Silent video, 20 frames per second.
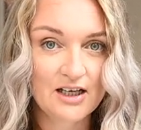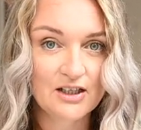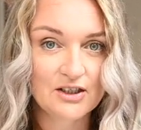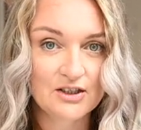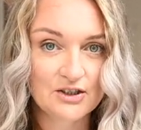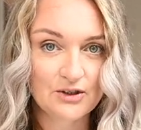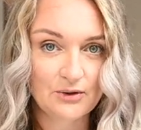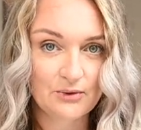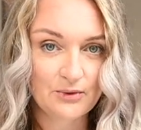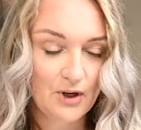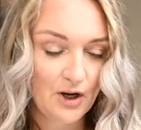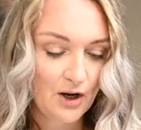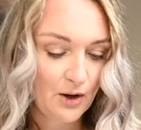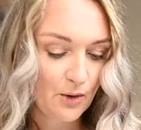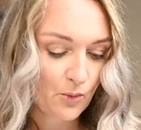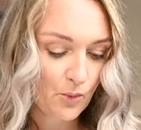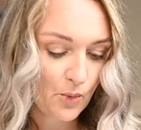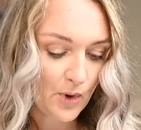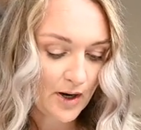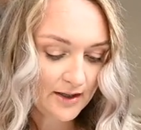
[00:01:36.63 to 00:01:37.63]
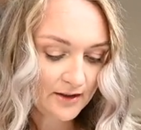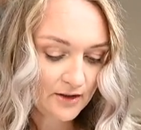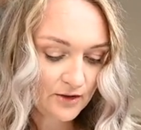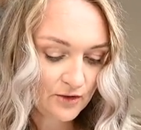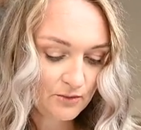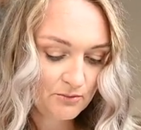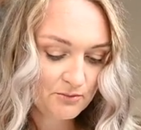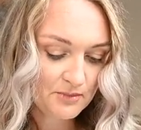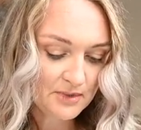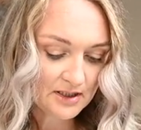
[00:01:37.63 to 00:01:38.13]
So when
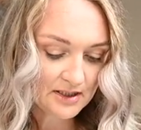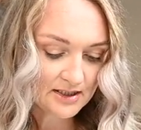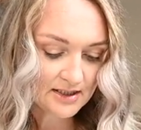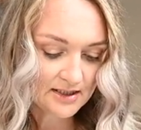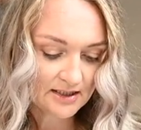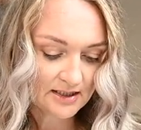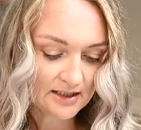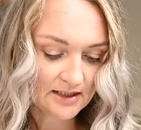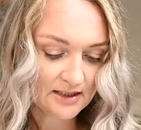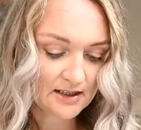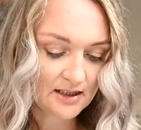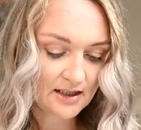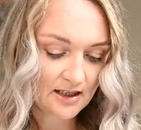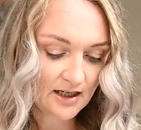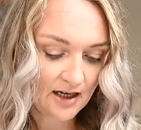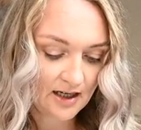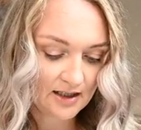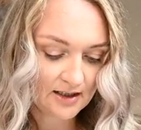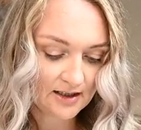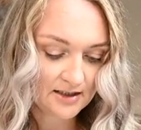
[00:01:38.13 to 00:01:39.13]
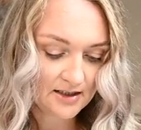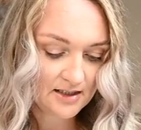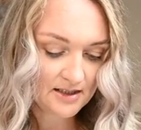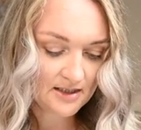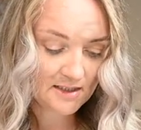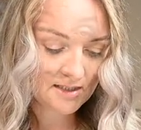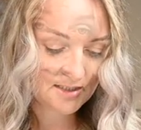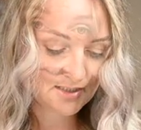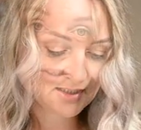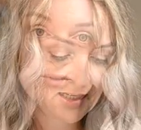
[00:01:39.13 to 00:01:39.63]
you're mixing
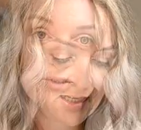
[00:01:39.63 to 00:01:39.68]
colors,